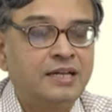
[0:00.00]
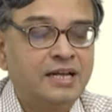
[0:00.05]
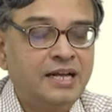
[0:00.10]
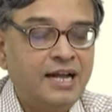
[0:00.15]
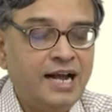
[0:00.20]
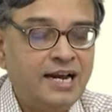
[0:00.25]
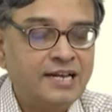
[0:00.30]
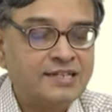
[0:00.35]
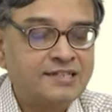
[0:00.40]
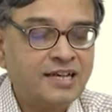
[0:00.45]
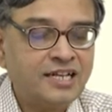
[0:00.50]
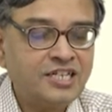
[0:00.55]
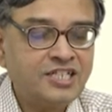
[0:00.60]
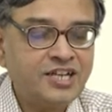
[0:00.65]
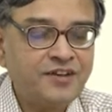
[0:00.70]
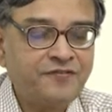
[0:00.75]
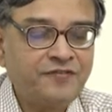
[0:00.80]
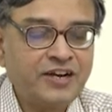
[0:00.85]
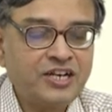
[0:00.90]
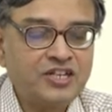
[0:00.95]
and such
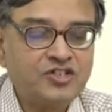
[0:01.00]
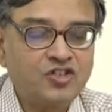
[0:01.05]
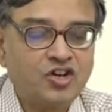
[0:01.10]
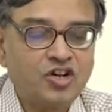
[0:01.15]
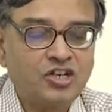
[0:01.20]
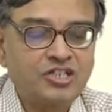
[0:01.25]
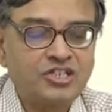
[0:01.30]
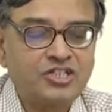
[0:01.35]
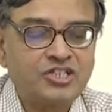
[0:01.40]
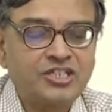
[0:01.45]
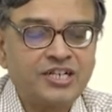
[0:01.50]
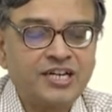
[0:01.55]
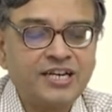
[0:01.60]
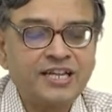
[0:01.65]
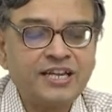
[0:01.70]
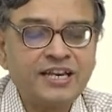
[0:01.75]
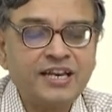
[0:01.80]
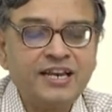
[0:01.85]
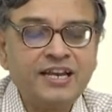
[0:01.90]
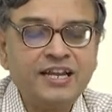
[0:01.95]
effects are
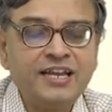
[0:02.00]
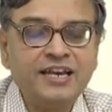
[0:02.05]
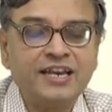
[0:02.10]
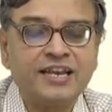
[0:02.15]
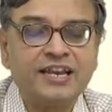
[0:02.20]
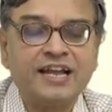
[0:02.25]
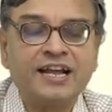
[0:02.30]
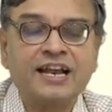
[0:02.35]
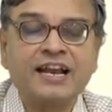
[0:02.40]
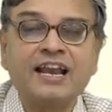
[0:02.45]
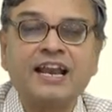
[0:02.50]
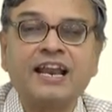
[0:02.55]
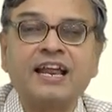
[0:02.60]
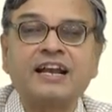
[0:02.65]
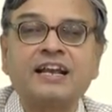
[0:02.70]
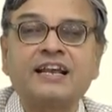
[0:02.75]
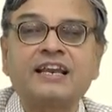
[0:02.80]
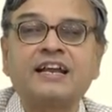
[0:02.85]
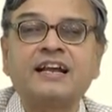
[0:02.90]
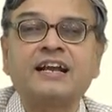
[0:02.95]
generally
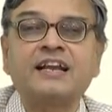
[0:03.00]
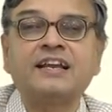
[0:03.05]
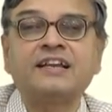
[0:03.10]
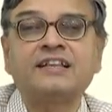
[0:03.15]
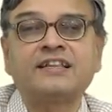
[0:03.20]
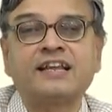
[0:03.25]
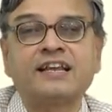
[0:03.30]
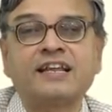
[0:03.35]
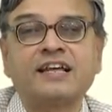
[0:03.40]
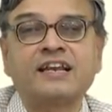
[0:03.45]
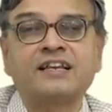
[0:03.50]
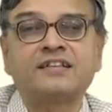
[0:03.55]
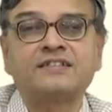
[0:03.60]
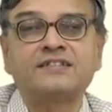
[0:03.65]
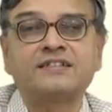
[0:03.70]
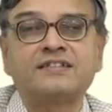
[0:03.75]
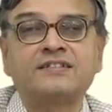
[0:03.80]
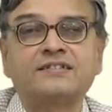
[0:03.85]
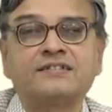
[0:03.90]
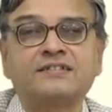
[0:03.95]
neglected in the
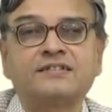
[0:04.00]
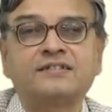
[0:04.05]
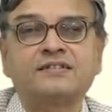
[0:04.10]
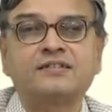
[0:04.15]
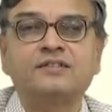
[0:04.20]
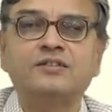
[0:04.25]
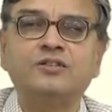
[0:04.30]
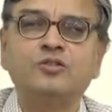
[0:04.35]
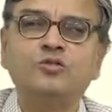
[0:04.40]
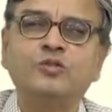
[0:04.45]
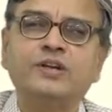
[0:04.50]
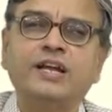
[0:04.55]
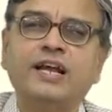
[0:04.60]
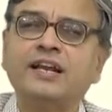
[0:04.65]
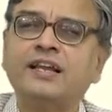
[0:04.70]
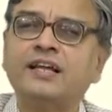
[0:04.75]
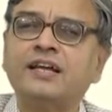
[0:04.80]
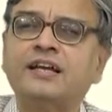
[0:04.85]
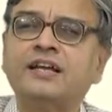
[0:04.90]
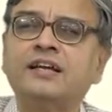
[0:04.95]
analysis. You
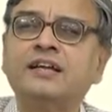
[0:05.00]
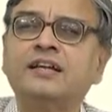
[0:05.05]
get a